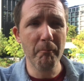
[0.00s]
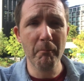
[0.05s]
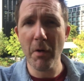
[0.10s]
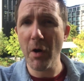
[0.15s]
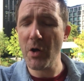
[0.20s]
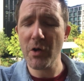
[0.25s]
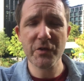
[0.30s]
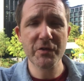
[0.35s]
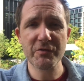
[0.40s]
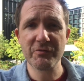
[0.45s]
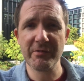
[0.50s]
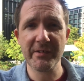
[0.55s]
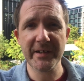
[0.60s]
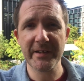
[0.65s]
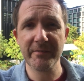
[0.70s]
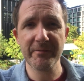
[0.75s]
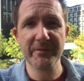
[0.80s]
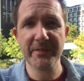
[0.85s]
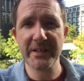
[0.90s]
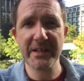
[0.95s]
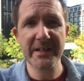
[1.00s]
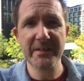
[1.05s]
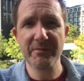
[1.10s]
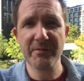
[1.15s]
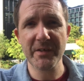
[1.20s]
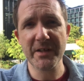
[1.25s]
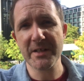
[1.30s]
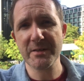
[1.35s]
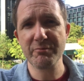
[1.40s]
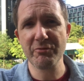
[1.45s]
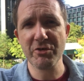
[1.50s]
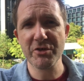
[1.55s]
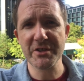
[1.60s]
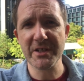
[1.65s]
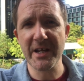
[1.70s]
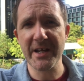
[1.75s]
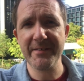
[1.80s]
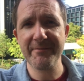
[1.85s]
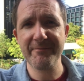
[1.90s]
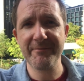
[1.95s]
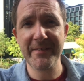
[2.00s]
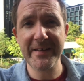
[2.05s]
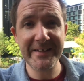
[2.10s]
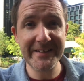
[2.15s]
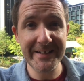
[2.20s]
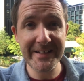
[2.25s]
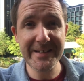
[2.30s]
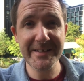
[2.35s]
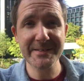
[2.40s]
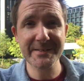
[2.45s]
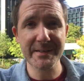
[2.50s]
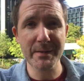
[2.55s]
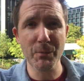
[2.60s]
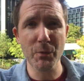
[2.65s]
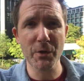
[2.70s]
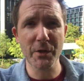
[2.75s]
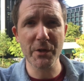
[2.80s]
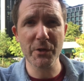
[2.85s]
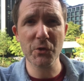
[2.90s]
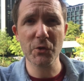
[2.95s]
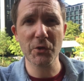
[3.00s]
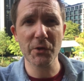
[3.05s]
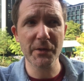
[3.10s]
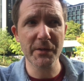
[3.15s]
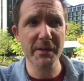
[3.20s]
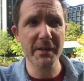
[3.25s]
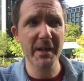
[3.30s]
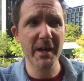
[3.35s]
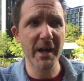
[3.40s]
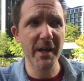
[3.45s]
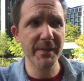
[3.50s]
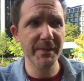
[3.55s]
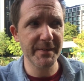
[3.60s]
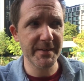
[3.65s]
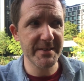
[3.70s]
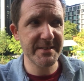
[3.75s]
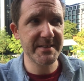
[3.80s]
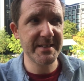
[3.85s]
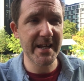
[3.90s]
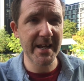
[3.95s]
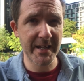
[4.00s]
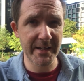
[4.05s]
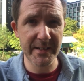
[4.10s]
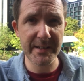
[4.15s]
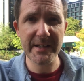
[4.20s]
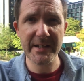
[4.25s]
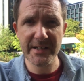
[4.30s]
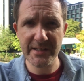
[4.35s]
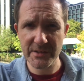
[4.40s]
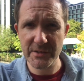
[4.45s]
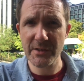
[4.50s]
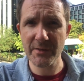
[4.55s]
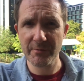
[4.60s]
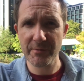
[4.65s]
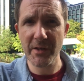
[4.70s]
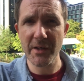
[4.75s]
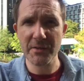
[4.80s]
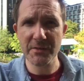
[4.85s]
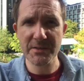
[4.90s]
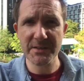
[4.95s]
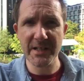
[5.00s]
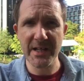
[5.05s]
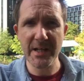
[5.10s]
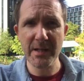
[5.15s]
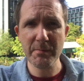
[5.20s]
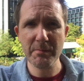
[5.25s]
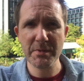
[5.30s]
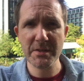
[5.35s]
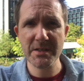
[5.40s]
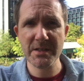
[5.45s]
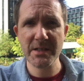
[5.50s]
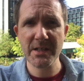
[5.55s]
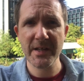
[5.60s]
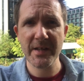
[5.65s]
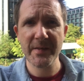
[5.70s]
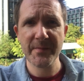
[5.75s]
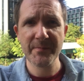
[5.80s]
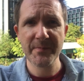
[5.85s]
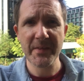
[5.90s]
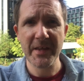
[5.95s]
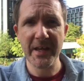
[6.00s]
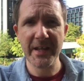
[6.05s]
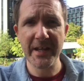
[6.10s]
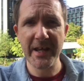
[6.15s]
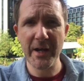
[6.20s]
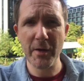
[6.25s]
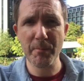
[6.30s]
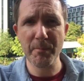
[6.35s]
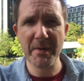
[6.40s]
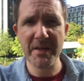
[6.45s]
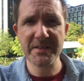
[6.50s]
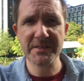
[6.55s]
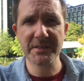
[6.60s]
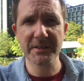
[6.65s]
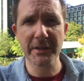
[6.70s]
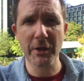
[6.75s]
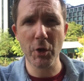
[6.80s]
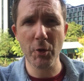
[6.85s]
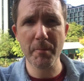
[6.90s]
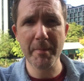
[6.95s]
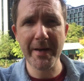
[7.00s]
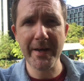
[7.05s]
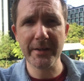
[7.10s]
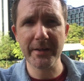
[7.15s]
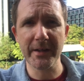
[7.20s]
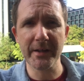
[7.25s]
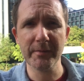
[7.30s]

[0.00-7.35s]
mastering the need for this project. They need someone who can understand each of those steps and how best to go about